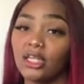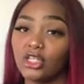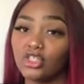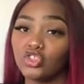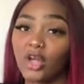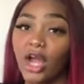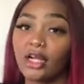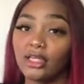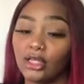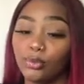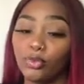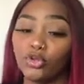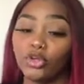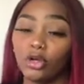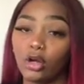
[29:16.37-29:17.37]
distracted
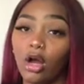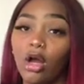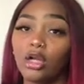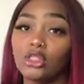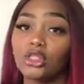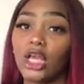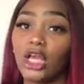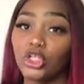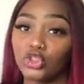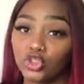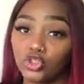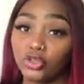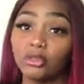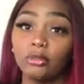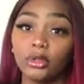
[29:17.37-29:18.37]
when you're in college.
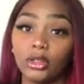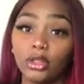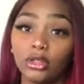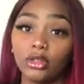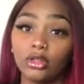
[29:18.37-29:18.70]
Extremely.